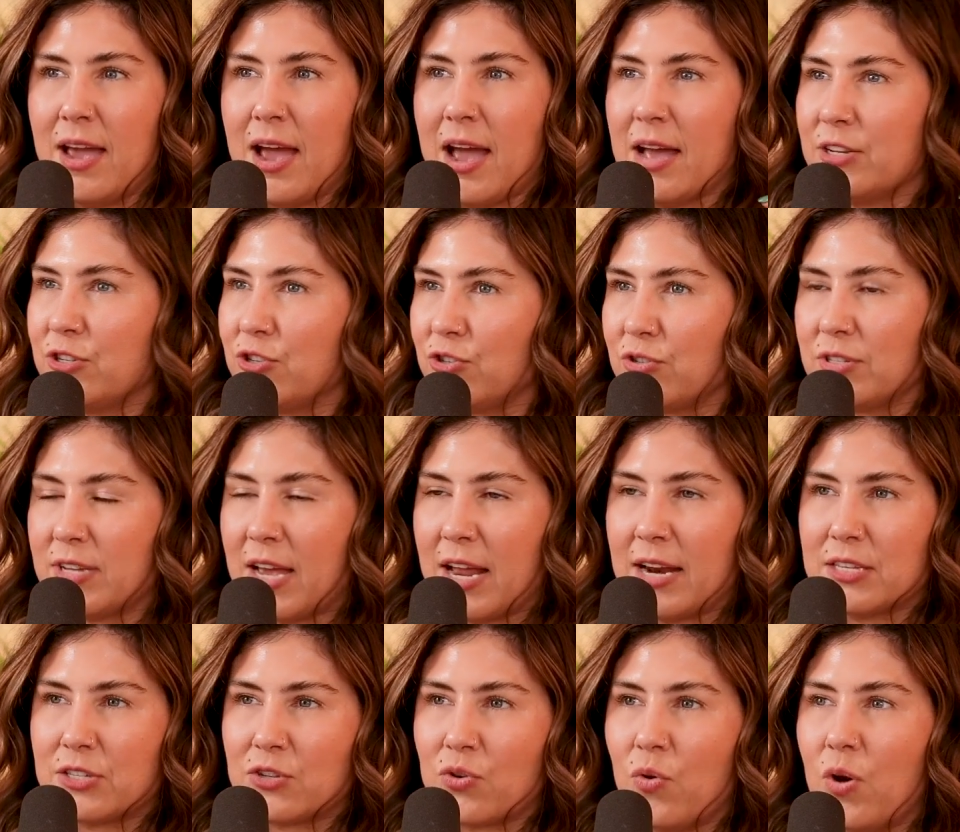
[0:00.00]
as your
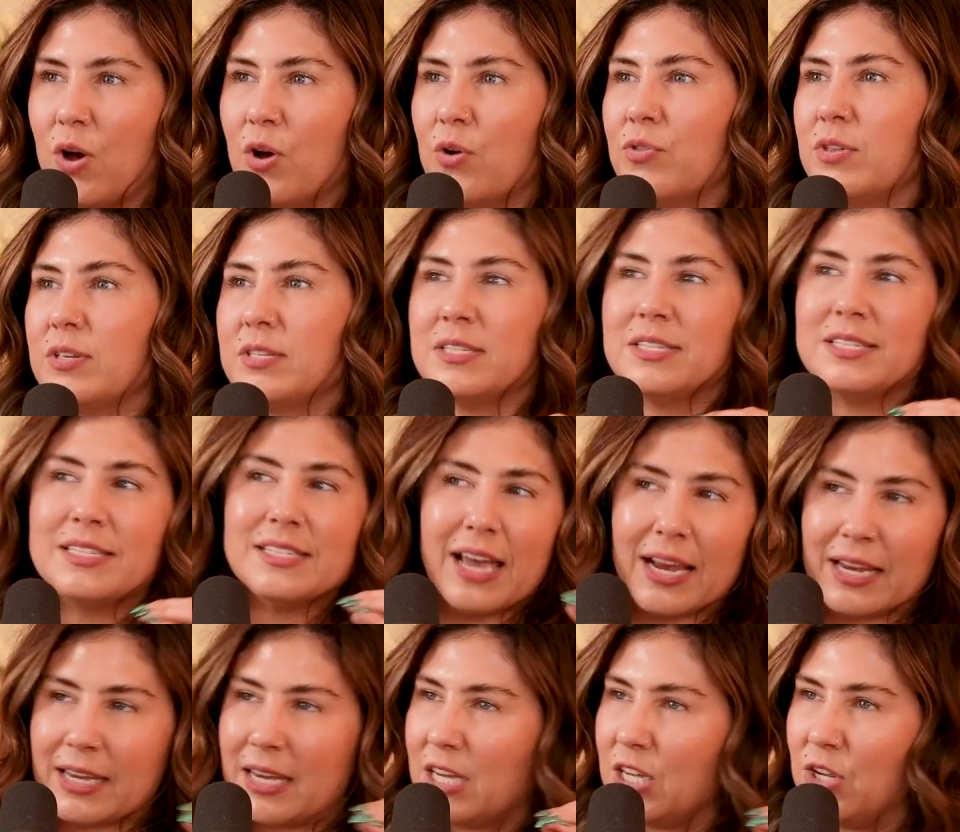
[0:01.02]
status quo, the
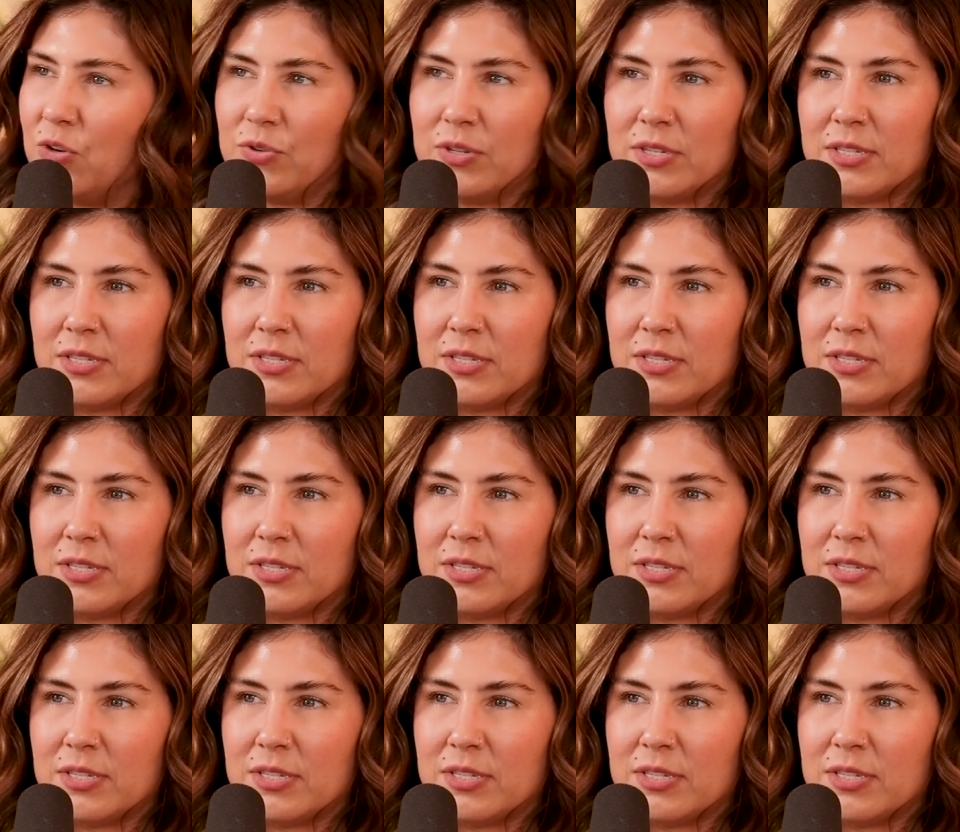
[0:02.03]
second you